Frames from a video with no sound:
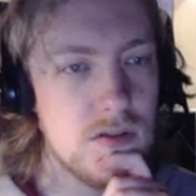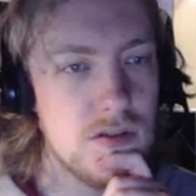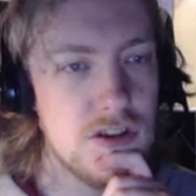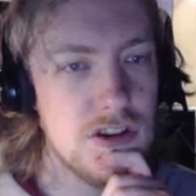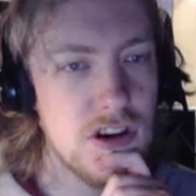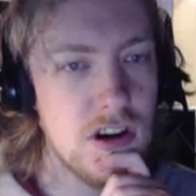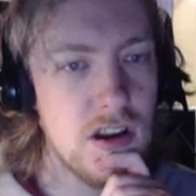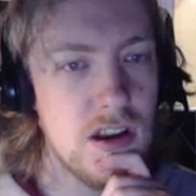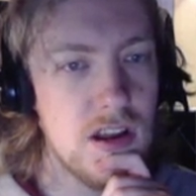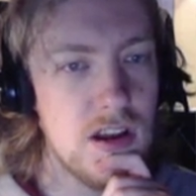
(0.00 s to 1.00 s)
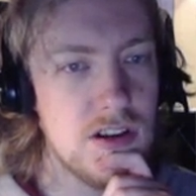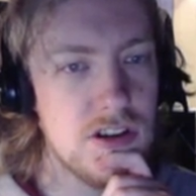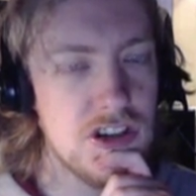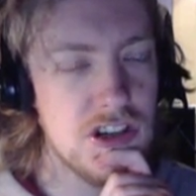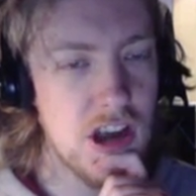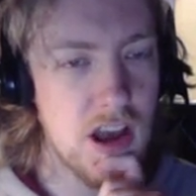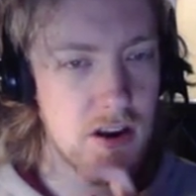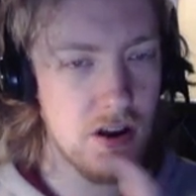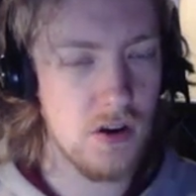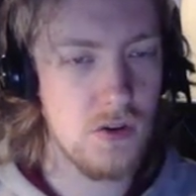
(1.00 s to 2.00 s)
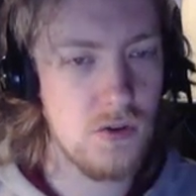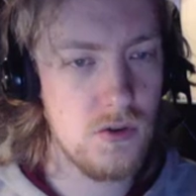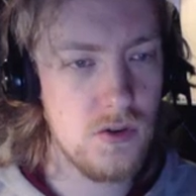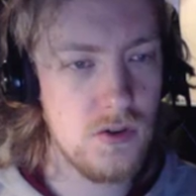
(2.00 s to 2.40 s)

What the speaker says: Shiny and Shadow.